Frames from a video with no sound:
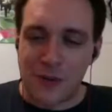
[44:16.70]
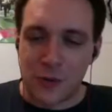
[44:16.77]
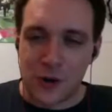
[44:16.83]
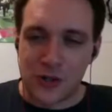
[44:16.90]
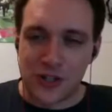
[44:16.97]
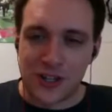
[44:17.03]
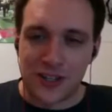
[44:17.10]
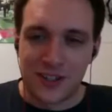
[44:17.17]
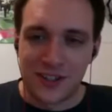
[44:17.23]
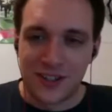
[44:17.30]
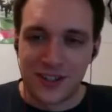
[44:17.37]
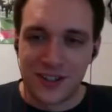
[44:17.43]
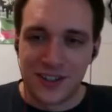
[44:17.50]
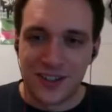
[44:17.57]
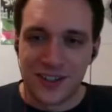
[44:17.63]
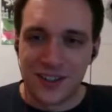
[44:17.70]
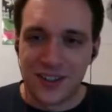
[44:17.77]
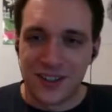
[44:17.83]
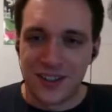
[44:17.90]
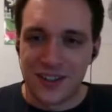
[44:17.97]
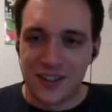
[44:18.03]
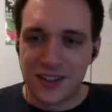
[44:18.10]
Not for Animal Crossing.
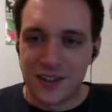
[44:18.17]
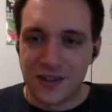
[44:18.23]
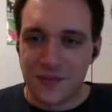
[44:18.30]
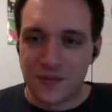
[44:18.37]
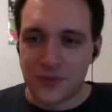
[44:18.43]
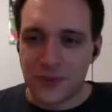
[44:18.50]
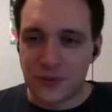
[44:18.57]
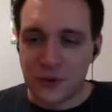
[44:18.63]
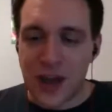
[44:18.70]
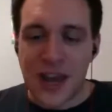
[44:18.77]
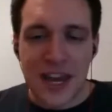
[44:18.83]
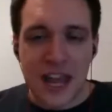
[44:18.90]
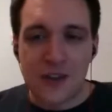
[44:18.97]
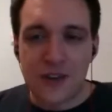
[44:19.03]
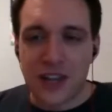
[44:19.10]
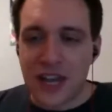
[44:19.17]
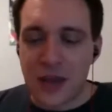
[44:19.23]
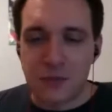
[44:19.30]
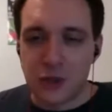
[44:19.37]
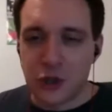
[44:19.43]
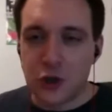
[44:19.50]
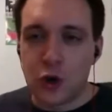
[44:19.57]
For any
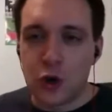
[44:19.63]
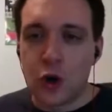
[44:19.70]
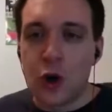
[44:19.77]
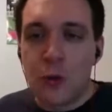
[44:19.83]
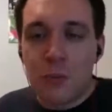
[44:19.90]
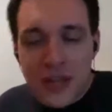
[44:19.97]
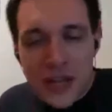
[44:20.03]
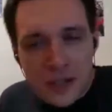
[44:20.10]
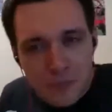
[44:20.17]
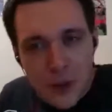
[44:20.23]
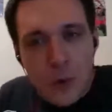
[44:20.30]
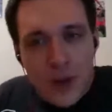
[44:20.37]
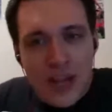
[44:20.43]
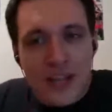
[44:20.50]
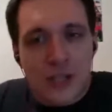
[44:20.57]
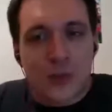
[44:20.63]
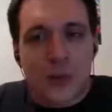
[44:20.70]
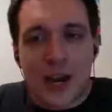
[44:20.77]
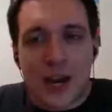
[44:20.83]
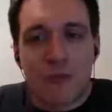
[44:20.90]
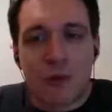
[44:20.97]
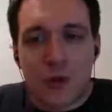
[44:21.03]
other game, sure, but that's built
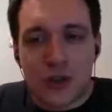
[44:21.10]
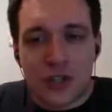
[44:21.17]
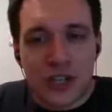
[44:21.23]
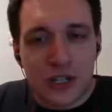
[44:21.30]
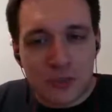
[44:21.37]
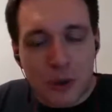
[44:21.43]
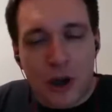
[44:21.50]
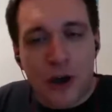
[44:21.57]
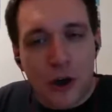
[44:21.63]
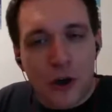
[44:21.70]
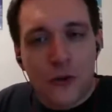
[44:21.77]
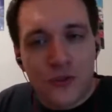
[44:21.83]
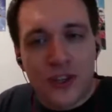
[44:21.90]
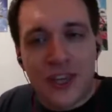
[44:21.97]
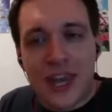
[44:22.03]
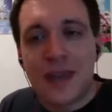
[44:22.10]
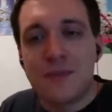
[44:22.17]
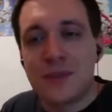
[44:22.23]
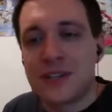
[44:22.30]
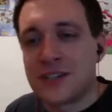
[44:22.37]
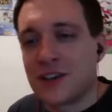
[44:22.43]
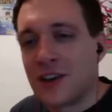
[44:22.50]
into Animal Crossing. It's part of the
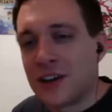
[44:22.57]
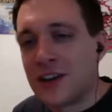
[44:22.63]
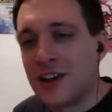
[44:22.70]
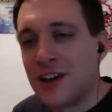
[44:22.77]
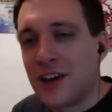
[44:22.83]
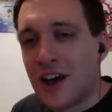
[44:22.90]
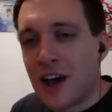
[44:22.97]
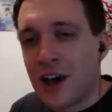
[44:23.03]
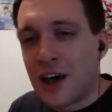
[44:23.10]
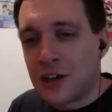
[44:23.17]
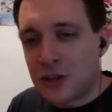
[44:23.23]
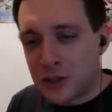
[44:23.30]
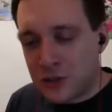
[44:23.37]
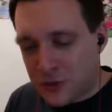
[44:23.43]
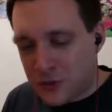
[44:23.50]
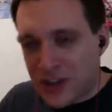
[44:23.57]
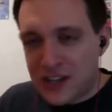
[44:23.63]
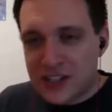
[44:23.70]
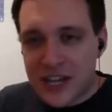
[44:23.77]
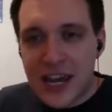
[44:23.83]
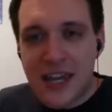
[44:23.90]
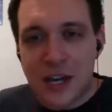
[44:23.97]
game design.
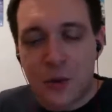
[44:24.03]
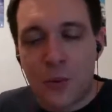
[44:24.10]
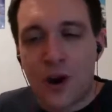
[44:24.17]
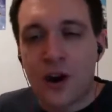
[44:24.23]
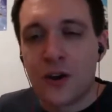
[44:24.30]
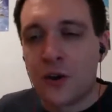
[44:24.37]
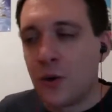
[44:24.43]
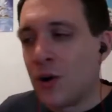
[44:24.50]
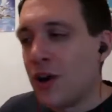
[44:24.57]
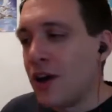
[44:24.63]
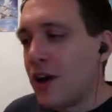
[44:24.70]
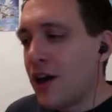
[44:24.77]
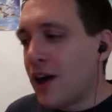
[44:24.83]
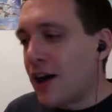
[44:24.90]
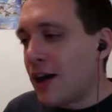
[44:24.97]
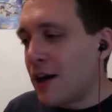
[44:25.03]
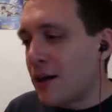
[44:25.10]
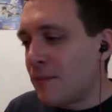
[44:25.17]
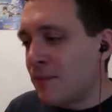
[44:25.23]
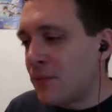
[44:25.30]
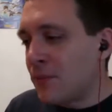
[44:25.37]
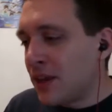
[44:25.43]
Things take a while,
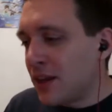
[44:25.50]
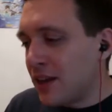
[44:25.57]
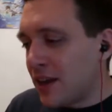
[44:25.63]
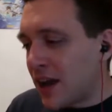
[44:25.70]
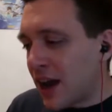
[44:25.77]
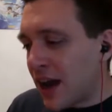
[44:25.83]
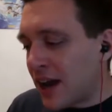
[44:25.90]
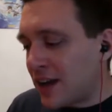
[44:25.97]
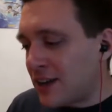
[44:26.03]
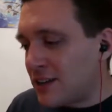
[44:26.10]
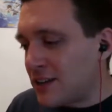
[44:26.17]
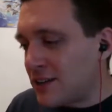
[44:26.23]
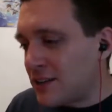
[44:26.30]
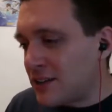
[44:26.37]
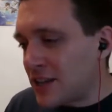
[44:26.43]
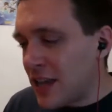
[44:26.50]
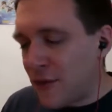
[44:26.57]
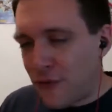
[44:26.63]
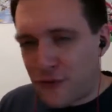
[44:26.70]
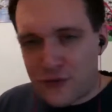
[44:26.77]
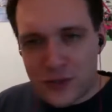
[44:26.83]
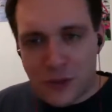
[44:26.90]
and
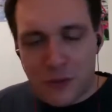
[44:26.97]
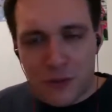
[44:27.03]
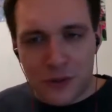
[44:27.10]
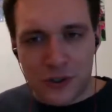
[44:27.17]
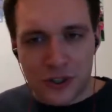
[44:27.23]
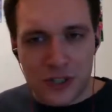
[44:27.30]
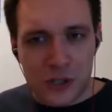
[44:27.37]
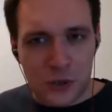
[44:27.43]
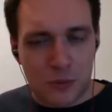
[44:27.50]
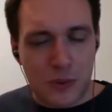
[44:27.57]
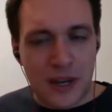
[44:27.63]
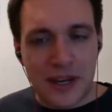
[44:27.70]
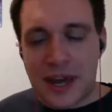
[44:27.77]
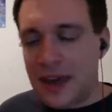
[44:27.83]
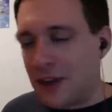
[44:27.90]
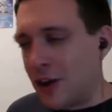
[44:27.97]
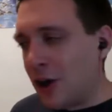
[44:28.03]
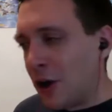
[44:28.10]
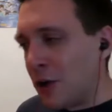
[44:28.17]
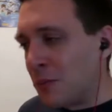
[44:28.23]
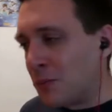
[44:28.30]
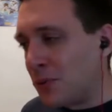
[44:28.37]
if someone wants to speed
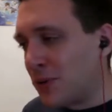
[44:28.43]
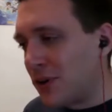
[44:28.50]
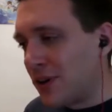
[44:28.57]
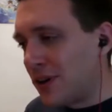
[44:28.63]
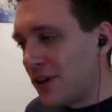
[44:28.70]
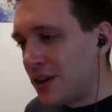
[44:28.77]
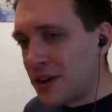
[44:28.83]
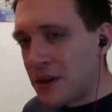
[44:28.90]
that up,